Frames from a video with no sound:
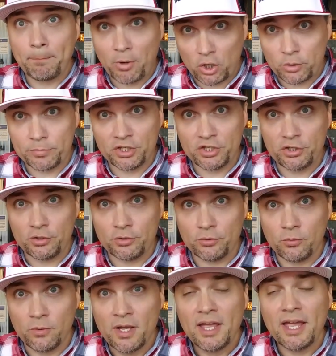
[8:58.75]

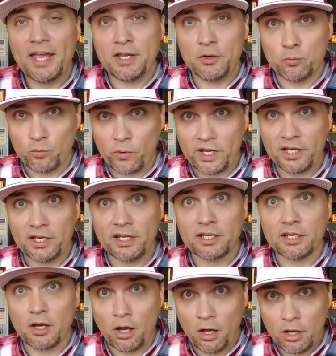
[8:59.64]
Barbecue a
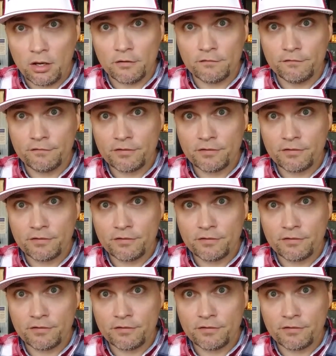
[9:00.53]
rating of